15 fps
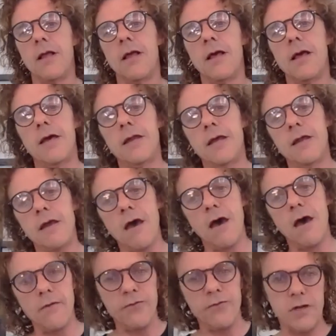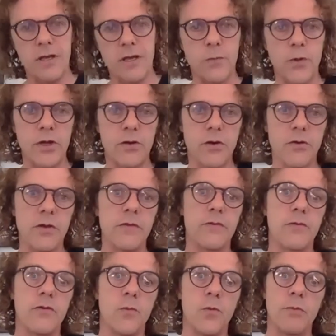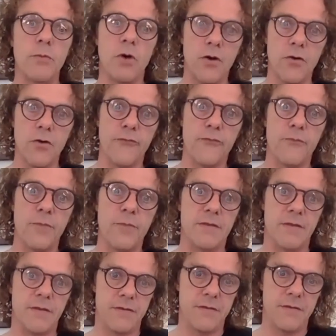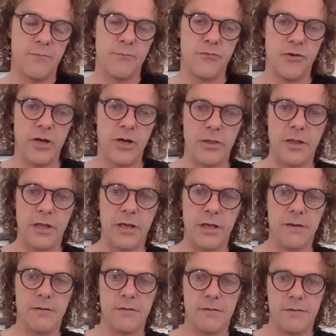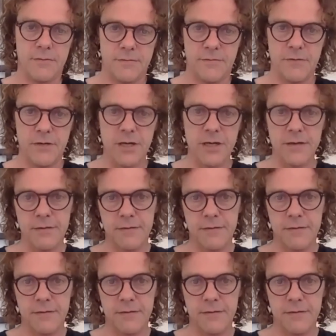And then after that, we go into the Wim Hof Method Breathing, all right?